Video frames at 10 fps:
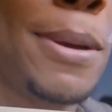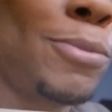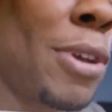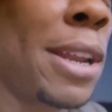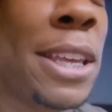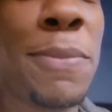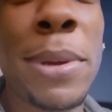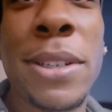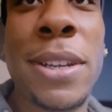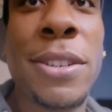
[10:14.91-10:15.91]
chasers.
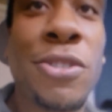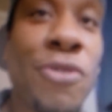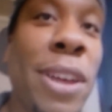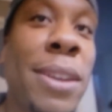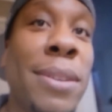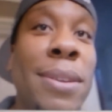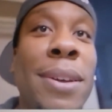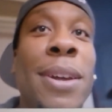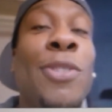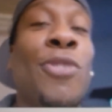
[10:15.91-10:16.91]
And you know what?